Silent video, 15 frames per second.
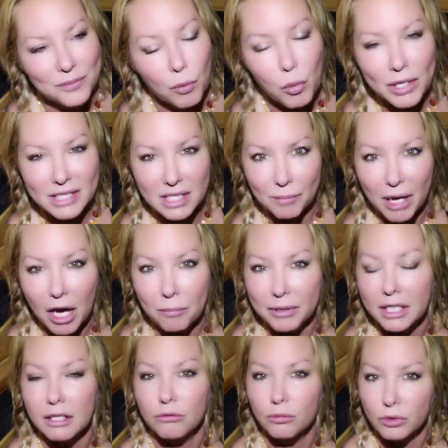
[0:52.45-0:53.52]
wits about
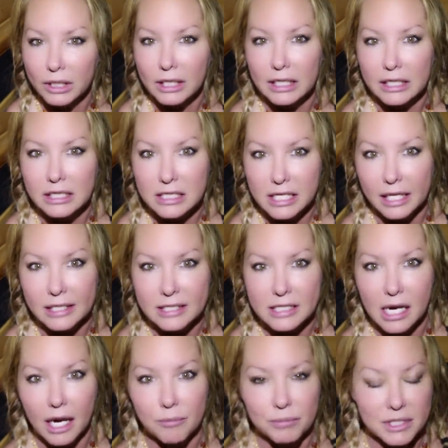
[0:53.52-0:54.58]
me in really intense
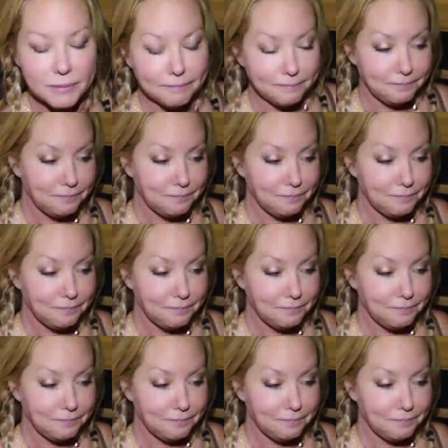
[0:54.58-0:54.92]
times.